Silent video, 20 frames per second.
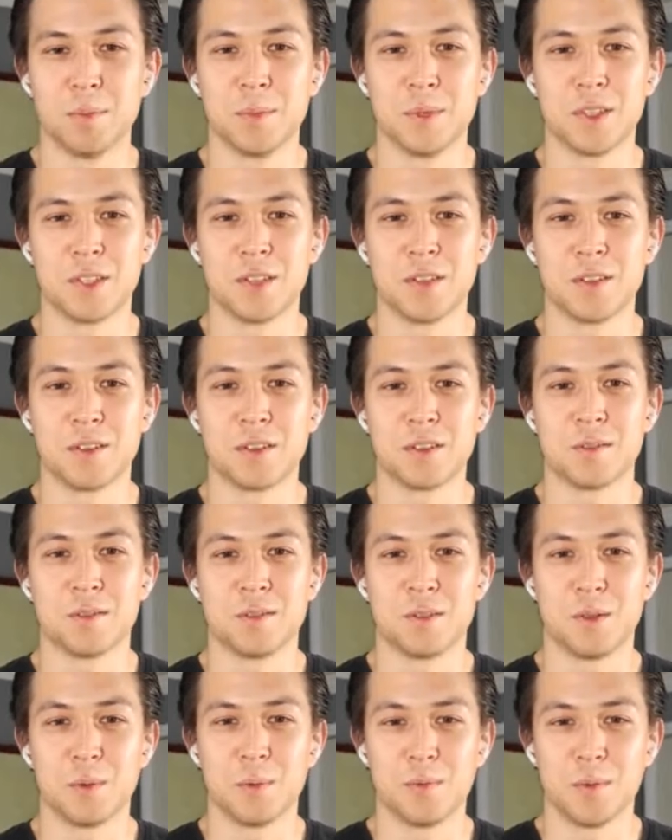is the
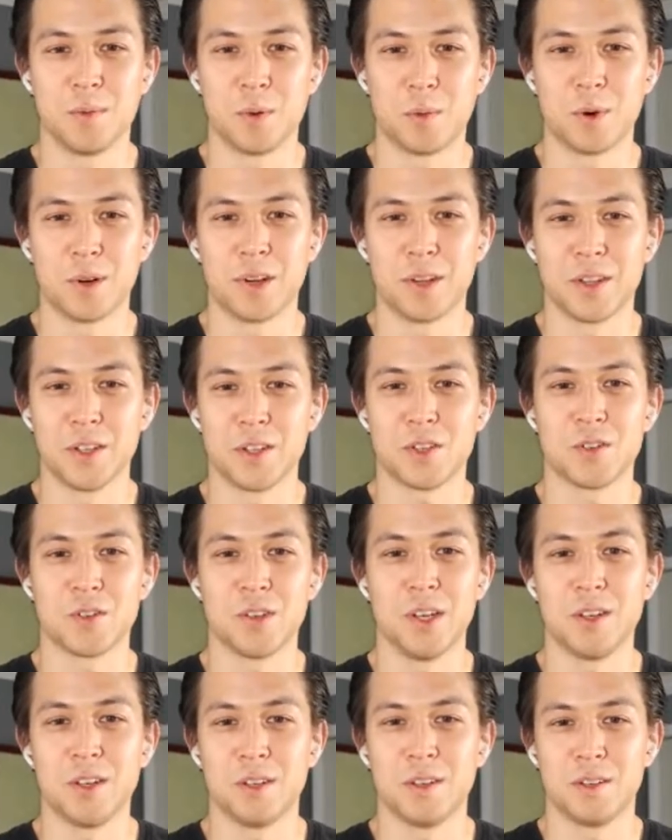word on the
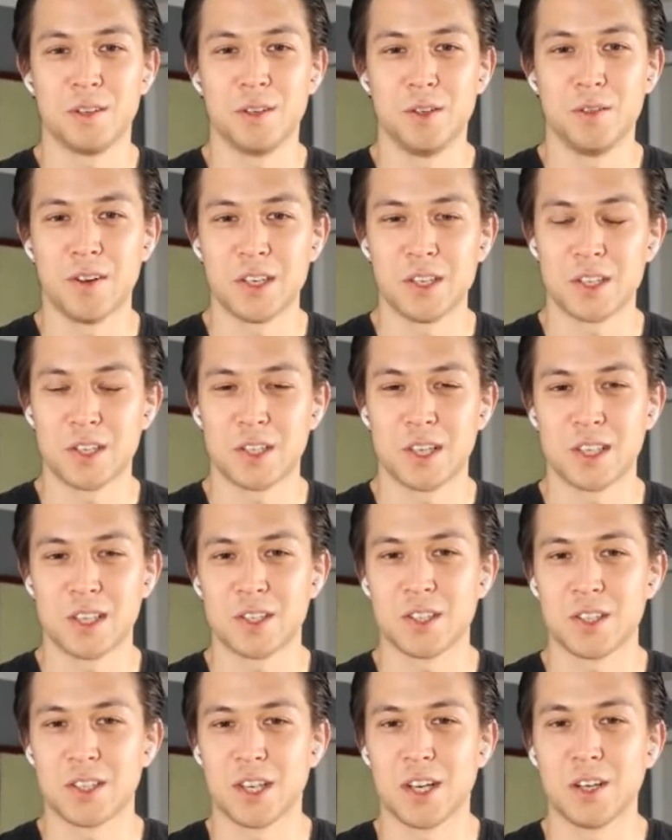street. Juventus has
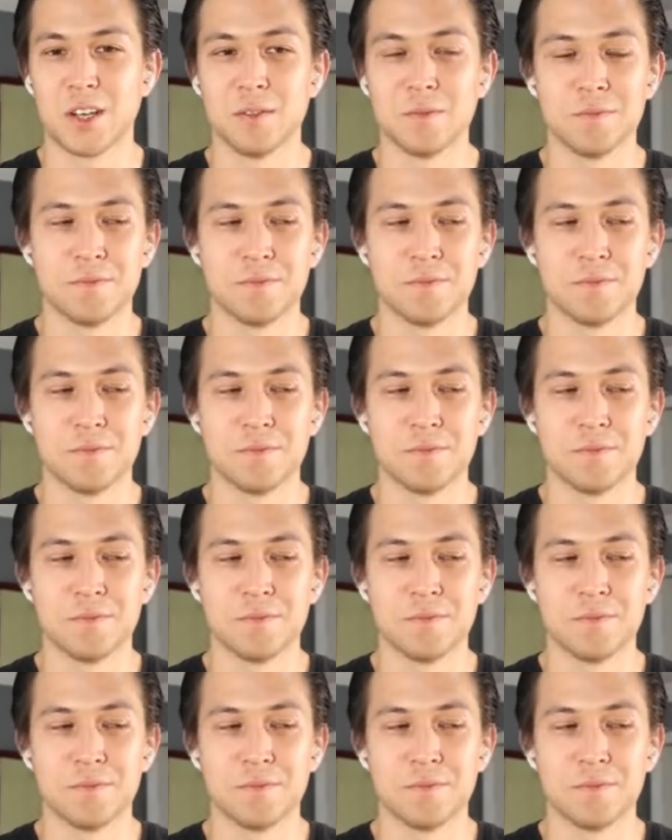to sell.